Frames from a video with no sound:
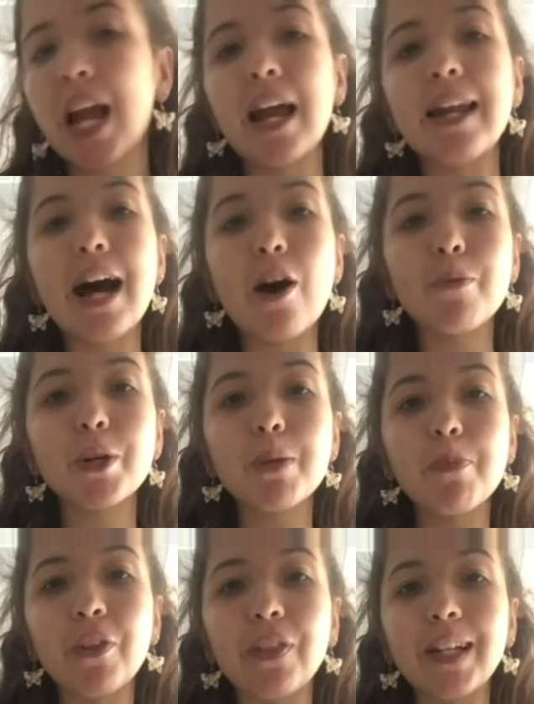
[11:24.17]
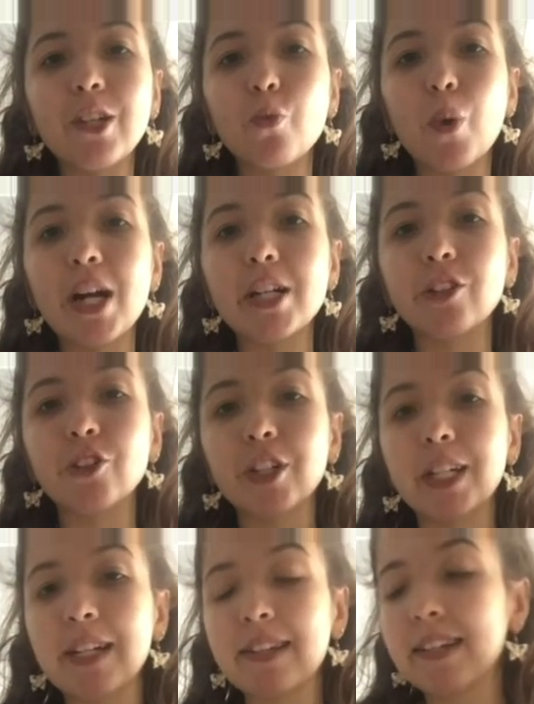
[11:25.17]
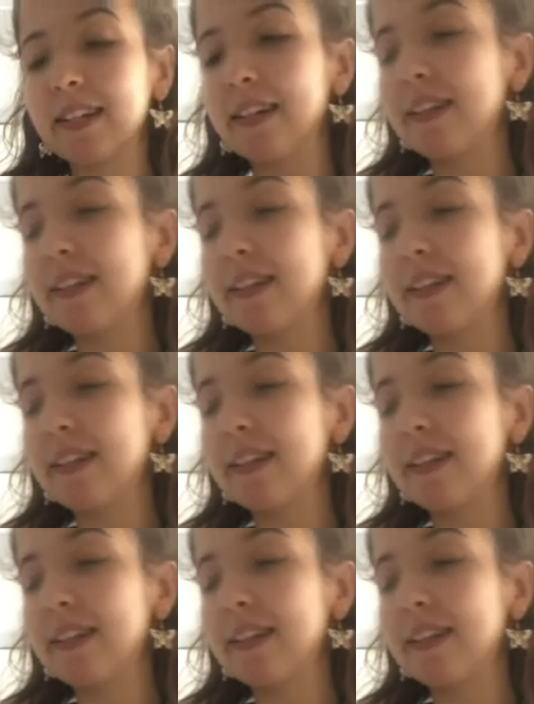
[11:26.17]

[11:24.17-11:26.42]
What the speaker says: Now I'm going to put these wet ingredients to the